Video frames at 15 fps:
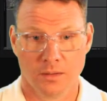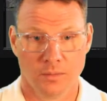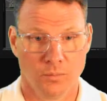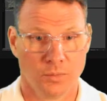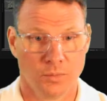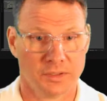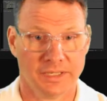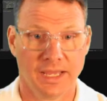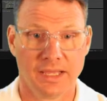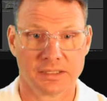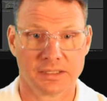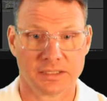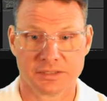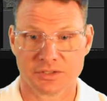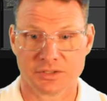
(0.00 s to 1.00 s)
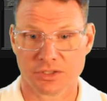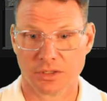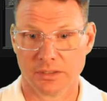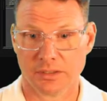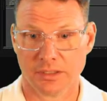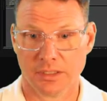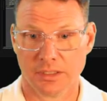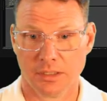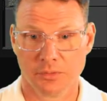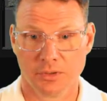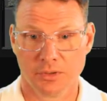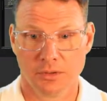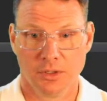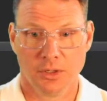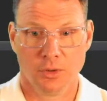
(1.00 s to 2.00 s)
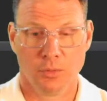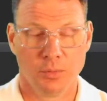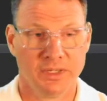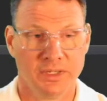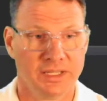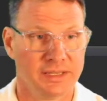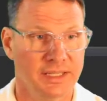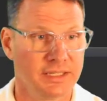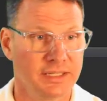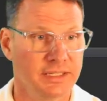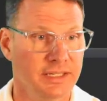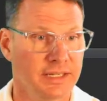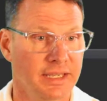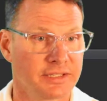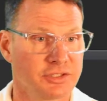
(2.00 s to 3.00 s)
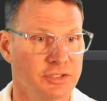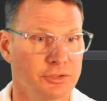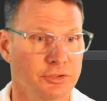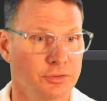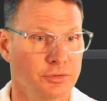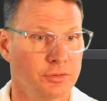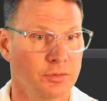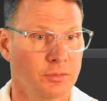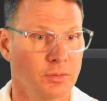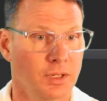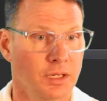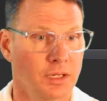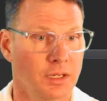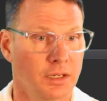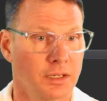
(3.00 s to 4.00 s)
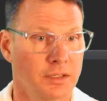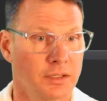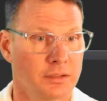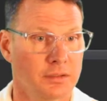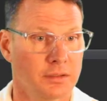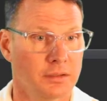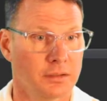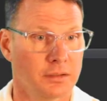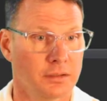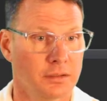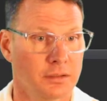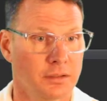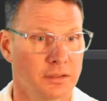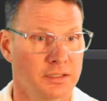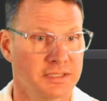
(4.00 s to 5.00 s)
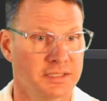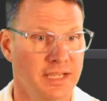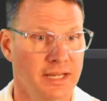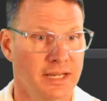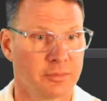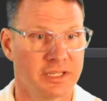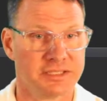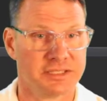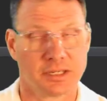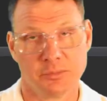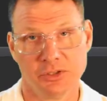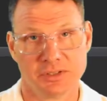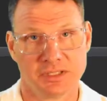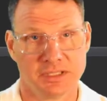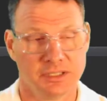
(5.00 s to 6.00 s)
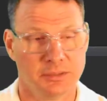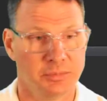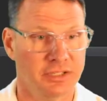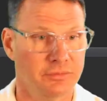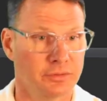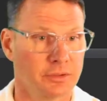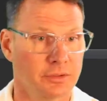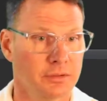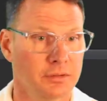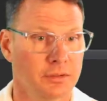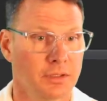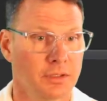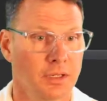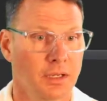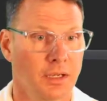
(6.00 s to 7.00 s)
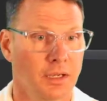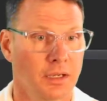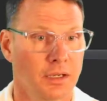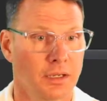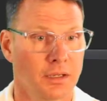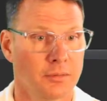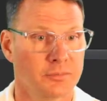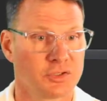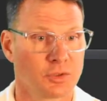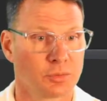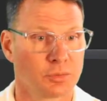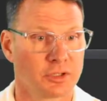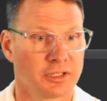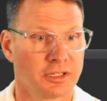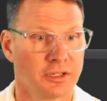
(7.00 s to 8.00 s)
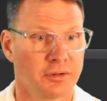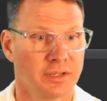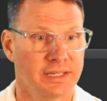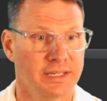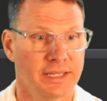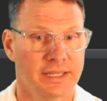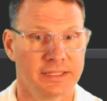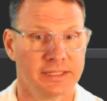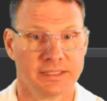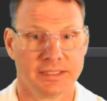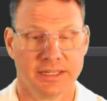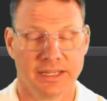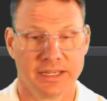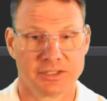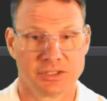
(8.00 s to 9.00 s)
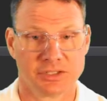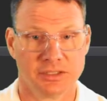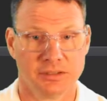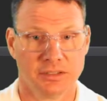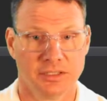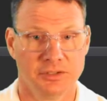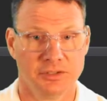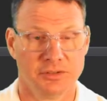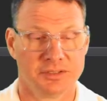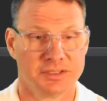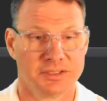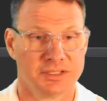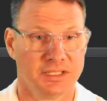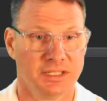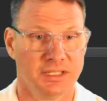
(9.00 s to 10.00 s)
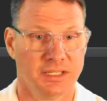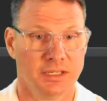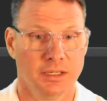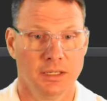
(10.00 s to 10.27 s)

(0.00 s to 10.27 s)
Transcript: well, now that it's started up, we can then connect to uh, the database. I'm using dbeaver. Um, so we're going to go ahead and edit the connection and you can see